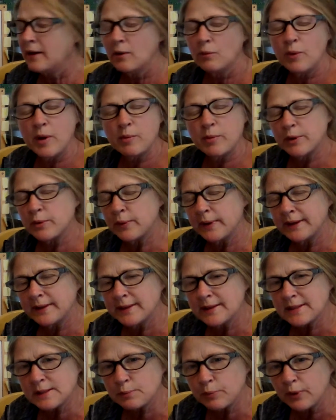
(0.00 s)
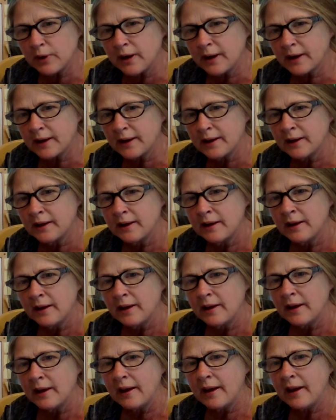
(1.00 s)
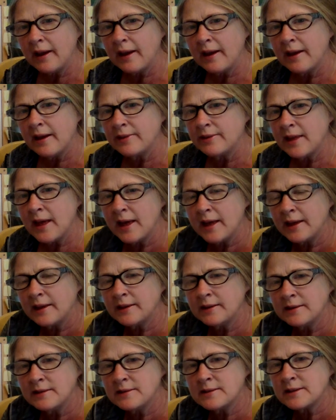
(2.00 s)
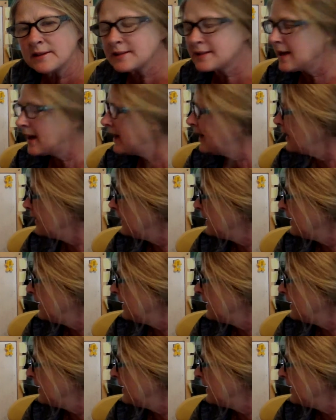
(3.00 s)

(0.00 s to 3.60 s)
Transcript: we would read this book and then decide